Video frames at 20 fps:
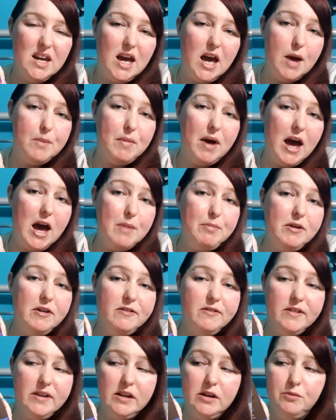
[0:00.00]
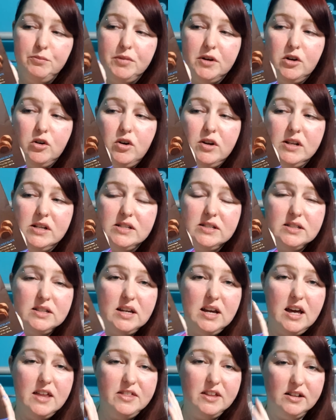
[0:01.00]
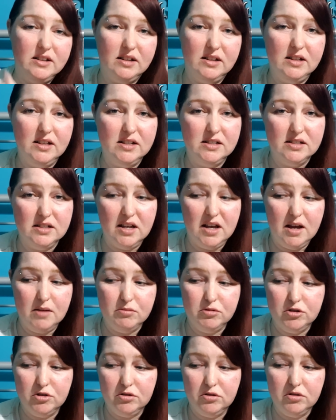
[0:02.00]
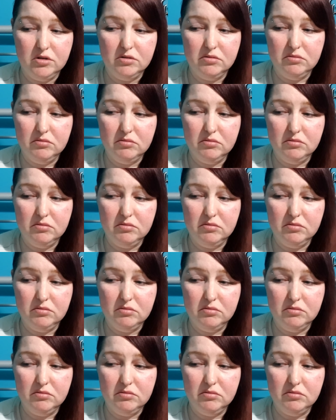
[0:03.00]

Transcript: I'm happy for you, but honestly, I think they taste like absolute